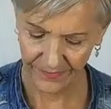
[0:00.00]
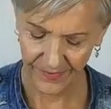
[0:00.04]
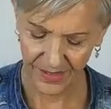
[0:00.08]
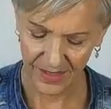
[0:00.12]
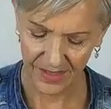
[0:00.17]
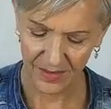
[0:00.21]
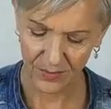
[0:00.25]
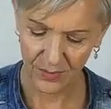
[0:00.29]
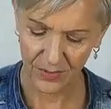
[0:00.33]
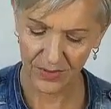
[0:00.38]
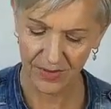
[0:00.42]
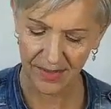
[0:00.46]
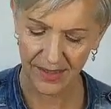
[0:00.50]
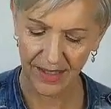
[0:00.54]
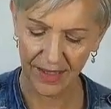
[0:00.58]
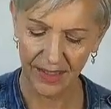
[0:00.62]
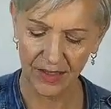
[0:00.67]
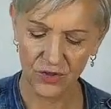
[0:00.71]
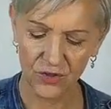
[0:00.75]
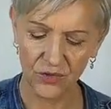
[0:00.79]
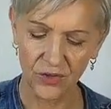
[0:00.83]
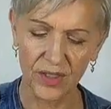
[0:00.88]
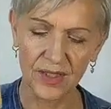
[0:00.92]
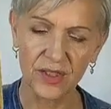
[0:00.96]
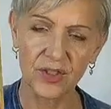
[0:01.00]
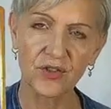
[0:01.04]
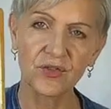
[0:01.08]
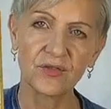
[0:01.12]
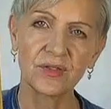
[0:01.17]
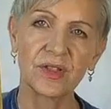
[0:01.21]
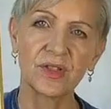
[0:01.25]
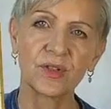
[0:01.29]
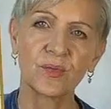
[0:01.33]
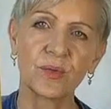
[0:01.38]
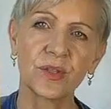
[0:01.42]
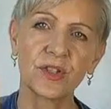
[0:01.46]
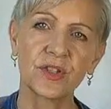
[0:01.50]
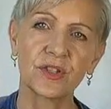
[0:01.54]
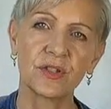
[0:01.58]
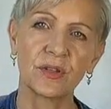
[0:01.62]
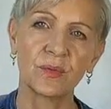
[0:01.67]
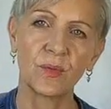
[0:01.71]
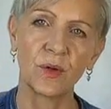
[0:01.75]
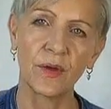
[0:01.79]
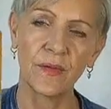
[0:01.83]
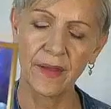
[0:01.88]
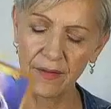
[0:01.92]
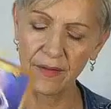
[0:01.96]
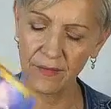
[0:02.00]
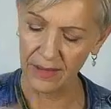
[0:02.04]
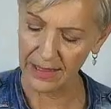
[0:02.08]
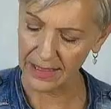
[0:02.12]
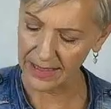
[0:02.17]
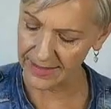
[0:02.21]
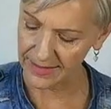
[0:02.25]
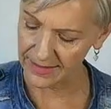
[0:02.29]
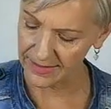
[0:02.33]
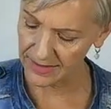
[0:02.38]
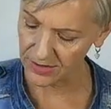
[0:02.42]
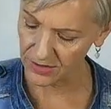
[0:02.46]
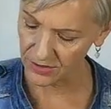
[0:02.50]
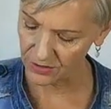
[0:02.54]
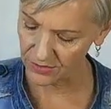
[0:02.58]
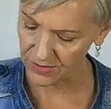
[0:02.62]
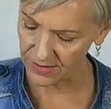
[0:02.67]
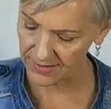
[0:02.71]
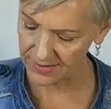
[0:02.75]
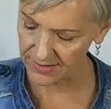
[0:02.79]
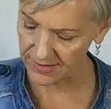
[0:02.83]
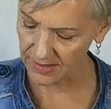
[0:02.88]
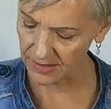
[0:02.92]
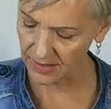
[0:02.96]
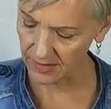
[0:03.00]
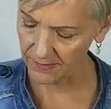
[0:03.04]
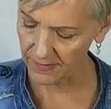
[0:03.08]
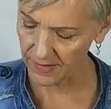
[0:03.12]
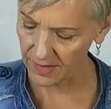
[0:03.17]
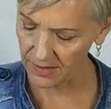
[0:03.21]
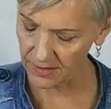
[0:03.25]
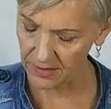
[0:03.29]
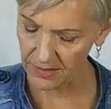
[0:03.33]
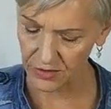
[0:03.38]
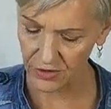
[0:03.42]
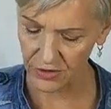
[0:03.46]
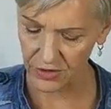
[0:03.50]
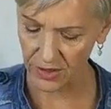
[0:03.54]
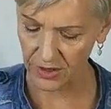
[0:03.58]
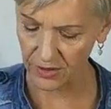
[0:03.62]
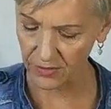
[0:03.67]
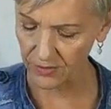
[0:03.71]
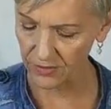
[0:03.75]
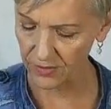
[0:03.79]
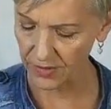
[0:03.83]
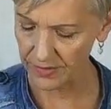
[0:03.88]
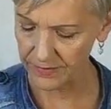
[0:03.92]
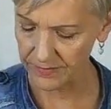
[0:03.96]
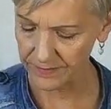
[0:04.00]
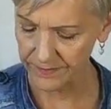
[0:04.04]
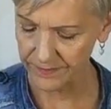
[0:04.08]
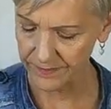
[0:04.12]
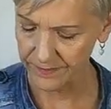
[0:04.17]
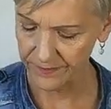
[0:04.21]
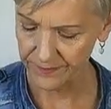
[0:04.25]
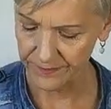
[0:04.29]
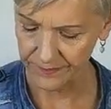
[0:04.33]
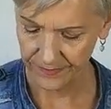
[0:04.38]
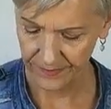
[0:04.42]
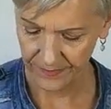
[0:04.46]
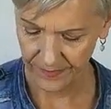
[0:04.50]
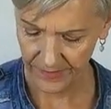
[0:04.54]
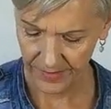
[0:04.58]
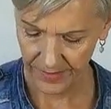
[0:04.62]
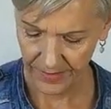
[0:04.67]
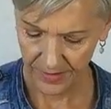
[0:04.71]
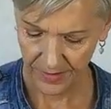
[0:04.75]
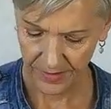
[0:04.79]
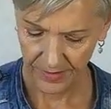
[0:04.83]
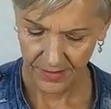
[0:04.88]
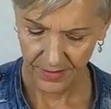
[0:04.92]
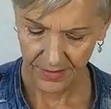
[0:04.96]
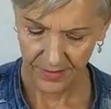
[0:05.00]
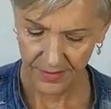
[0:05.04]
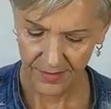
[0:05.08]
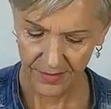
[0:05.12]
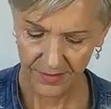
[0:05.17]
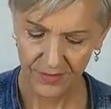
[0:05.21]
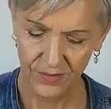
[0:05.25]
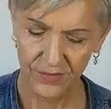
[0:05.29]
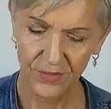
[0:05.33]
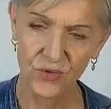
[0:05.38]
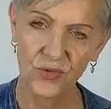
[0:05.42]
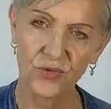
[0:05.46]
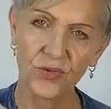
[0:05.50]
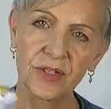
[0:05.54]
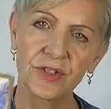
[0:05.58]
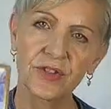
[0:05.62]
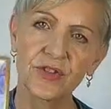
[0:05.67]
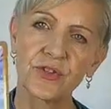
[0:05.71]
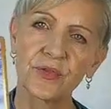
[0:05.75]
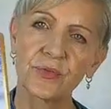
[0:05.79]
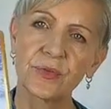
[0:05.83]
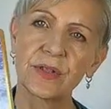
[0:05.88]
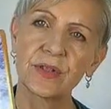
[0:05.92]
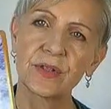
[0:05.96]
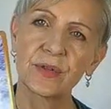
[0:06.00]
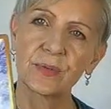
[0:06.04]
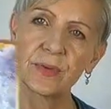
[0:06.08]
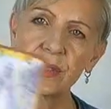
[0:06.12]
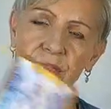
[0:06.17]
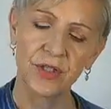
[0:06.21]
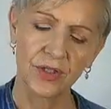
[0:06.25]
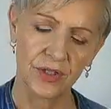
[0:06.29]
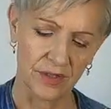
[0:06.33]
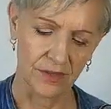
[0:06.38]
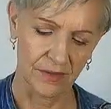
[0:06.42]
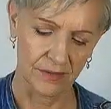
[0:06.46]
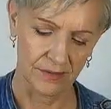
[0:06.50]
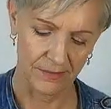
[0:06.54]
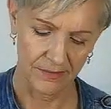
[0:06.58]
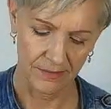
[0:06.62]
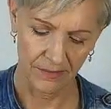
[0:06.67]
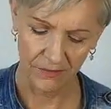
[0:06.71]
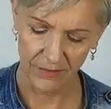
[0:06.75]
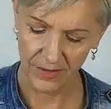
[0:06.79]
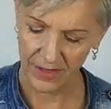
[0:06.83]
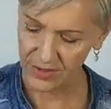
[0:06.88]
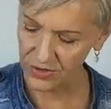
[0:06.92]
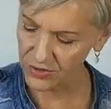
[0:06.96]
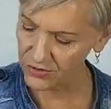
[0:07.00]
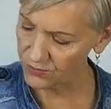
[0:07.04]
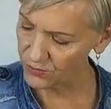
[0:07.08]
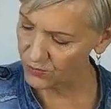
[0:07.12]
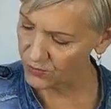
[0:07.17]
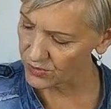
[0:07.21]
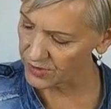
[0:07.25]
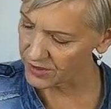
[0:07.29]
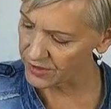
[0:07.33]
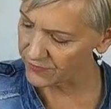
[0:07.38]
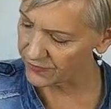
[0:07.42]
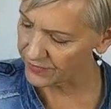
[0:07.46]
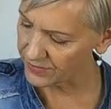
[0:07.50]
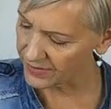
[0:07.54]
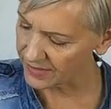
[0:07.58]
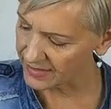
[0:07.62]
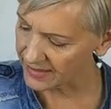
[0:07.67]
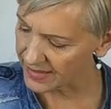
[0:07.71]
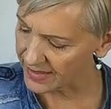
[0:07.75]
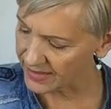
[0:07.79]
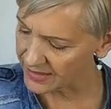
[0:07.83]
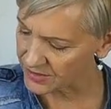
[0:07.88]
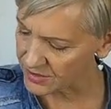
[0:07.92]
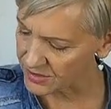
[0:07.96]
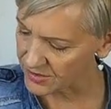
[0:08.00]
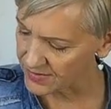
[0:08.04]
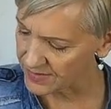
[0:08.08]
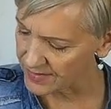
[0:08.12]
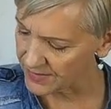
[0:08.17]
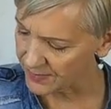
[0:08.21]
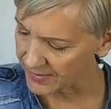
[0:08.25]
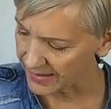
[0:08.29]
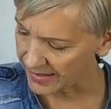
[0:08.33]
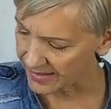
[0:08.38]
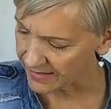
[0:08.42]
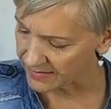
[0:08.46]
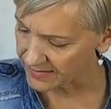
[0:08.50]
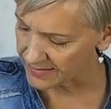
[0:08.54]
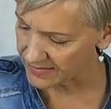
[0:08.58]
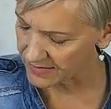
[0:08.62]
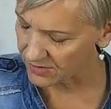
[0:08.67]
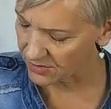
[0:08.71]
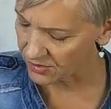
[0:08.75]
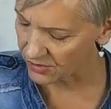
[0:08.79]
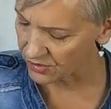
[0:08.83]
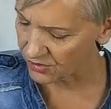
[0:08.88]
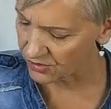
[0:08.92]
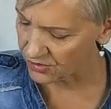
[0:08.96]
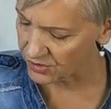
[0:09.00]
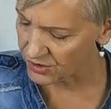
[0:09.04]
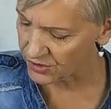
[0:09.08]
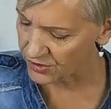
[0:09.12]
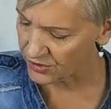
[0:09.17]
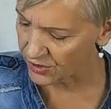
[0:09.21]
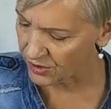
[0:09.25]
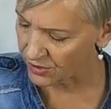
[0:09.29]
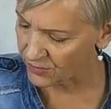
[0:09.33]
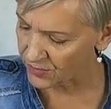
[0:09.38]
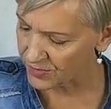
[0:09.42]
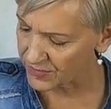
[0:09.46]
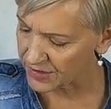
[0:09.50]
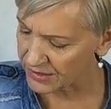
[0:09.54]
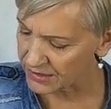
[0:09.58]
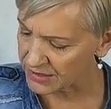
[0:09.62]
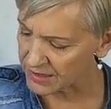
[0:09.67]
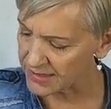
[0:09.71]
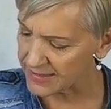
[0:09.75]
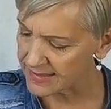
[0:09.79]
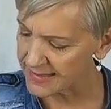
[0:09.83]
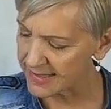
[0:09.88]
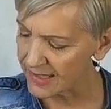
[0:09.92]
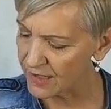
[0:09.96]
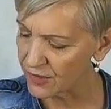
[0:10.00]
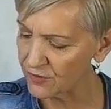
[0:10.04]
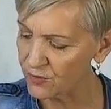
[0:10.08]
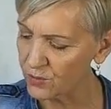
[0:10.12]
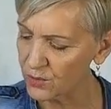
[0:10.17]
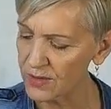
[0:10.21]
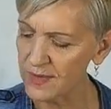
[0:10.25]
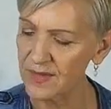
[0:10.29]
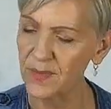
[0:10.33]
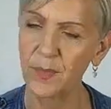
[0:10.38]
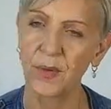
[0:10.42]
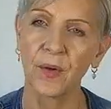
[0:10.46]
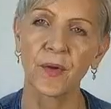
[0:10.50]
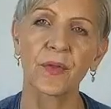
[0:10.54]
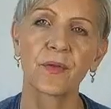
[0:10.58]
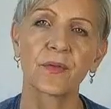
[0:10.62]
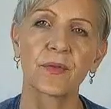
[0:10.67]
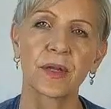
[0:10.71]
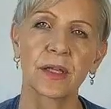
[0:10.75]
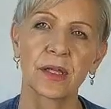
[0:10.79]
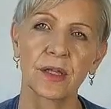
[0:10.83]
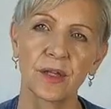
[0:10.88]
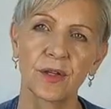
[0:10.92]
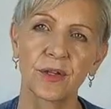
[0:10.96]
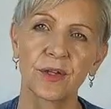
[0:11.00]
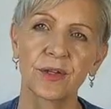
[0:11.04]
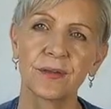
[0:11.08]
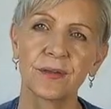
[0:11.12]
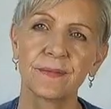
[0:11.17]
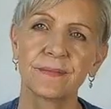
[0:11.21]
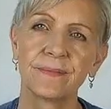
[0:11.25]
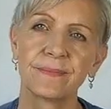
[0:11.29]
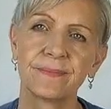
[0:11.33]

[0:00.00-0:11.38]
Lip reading: Spirit's saying trust your intuition and what that relates to, that's sitting in the heart chakra. Oh, and trust your intuition around you. What are you feeling anxious about? So you know within yourself what's bothering you.